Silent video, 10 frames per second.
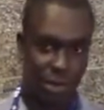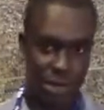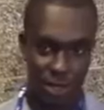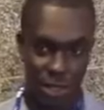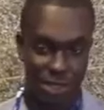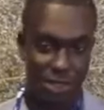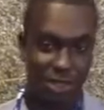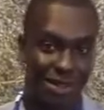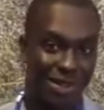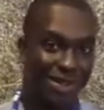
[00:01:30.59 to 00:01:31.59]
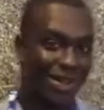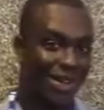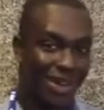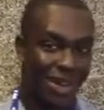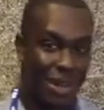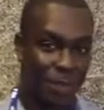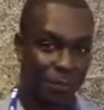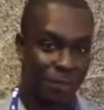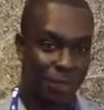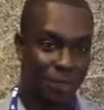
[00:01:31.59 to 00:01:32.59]
Thank you, Leslie.
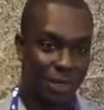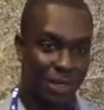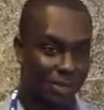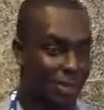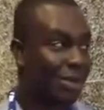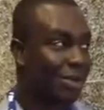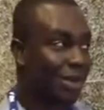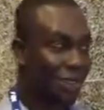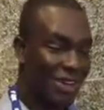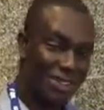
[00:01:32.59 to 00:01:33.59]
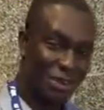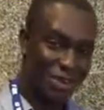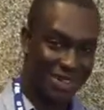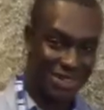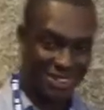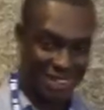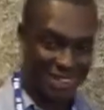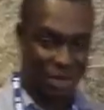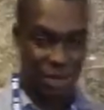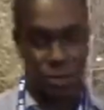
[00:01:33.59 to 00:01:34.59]
Our friend Dirk here said
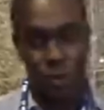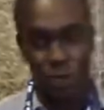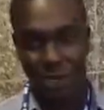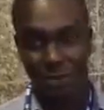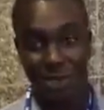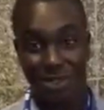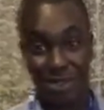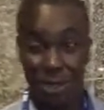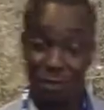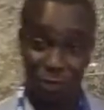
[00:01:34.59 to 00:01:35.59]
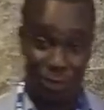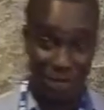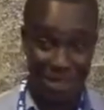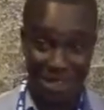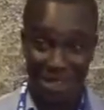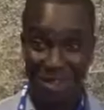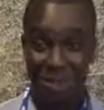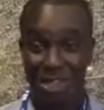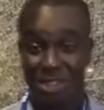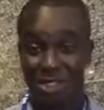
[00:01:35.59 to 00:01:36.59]
that it was boring, but not for me. It
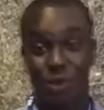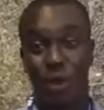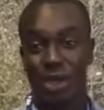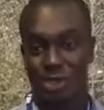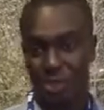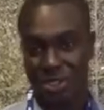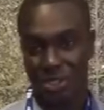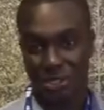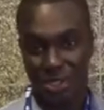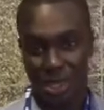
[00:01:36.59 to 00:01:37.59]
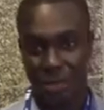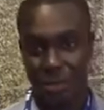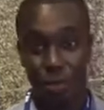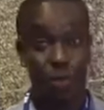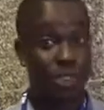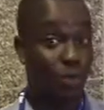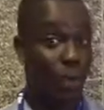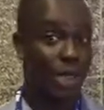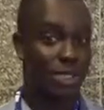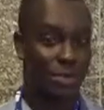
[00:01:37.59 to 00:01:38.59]
was actually quite interesting. The reason
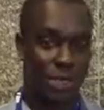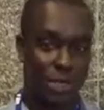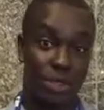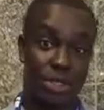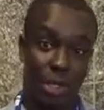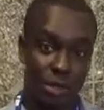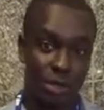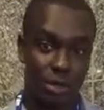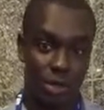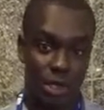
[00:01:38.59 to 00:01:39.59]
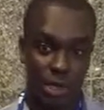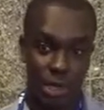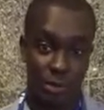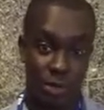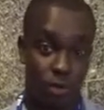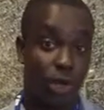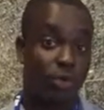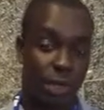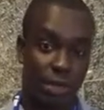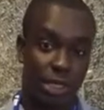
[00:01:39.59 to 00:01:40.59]
why is because it was technical. It gave us a
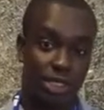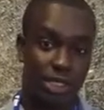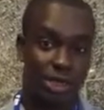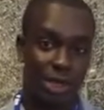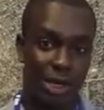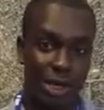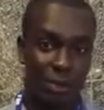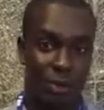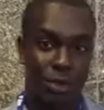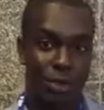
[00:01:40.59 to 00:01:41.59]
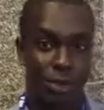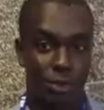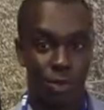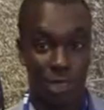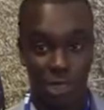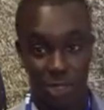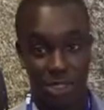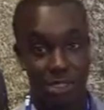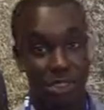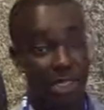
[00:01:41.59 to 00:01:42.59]
great foundation, but it was also very
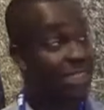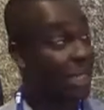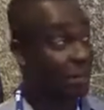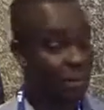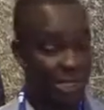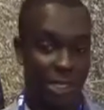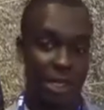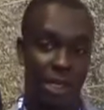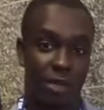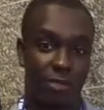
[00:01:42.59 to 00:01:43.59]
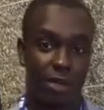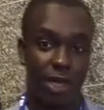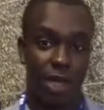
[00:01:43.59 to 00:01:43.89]
interesting in the examples that he gave